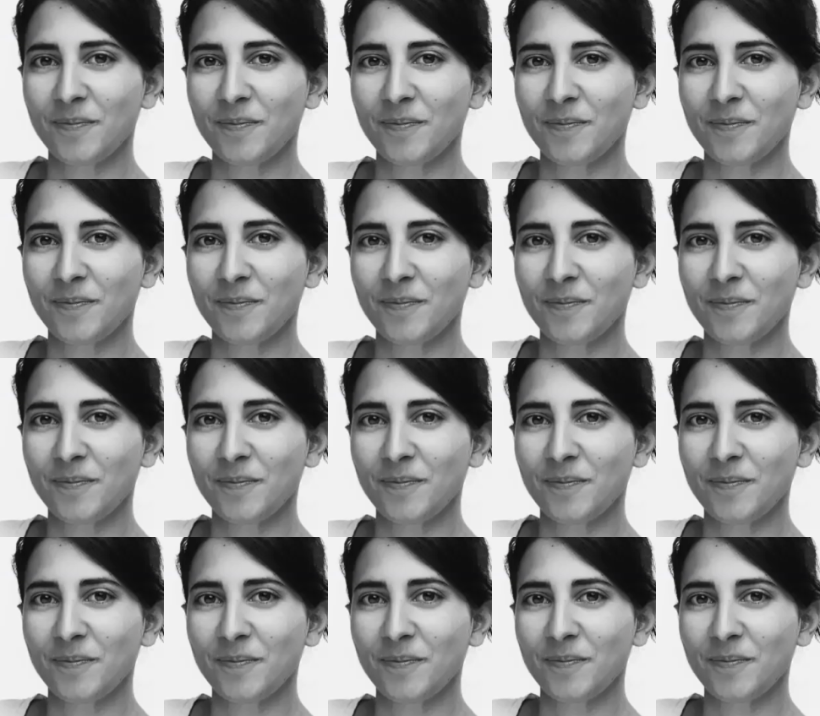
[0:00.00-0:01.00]

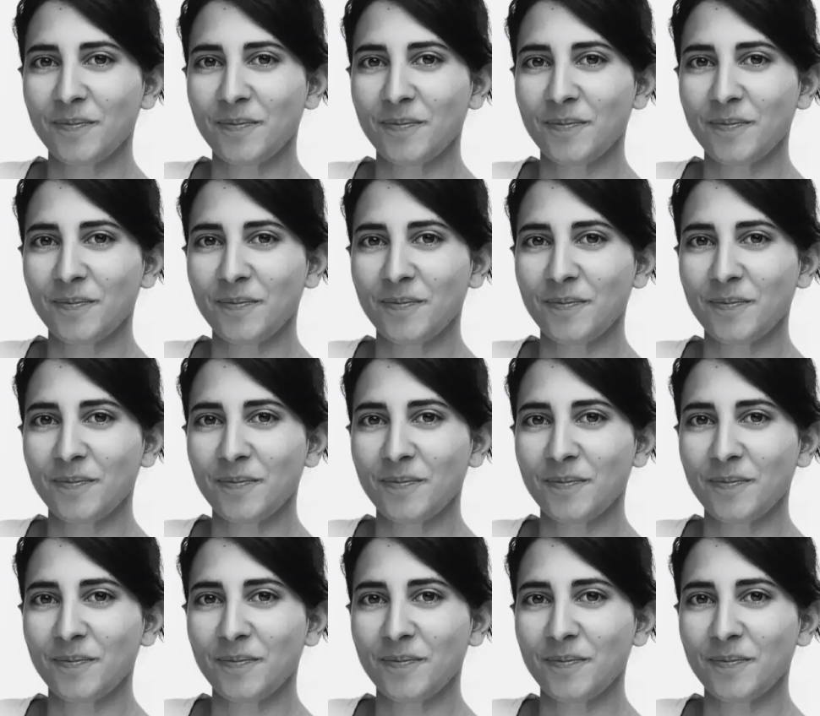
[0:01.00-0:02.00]

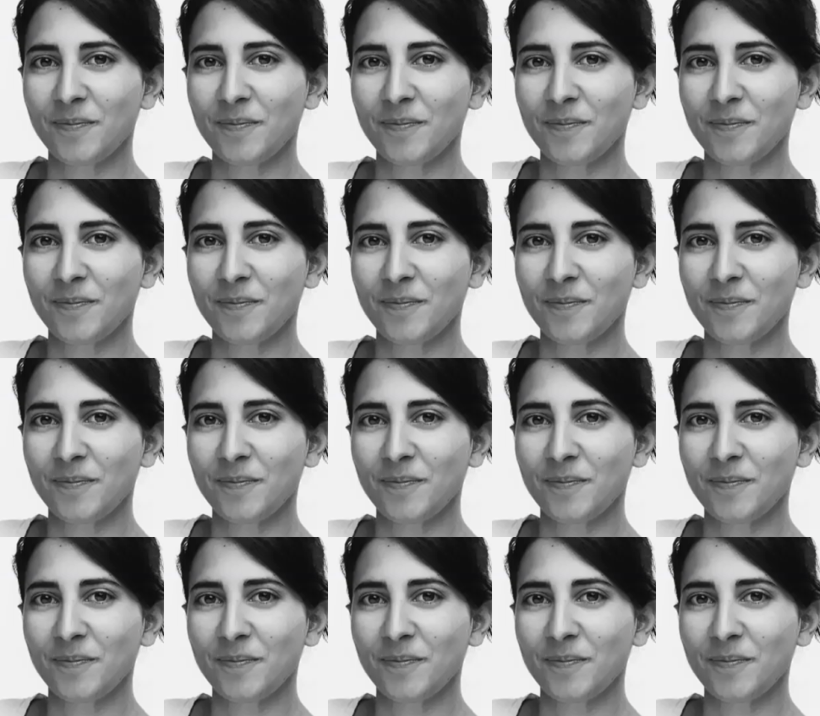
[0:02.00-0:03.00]

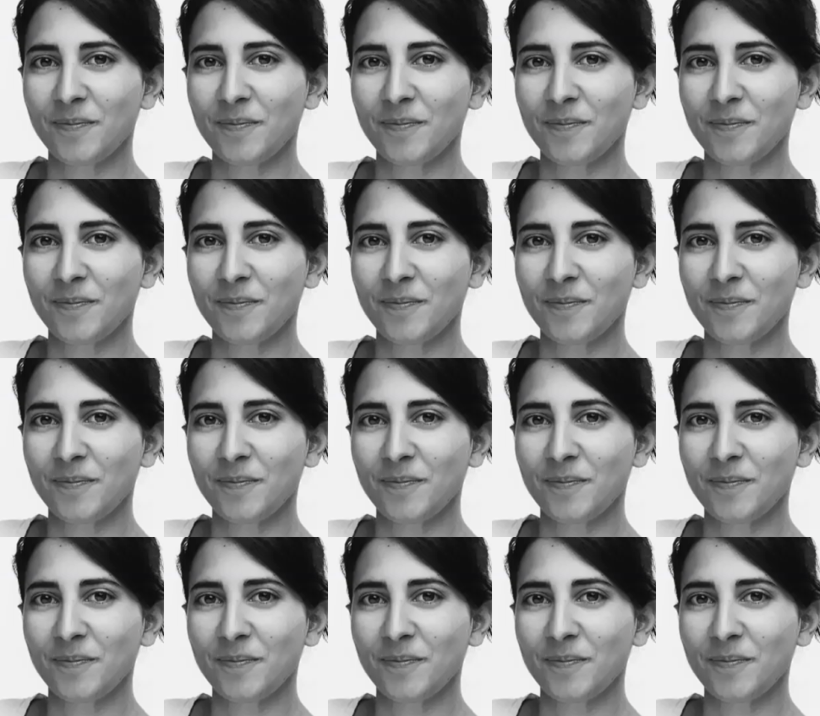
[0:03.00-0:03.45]
[no speech]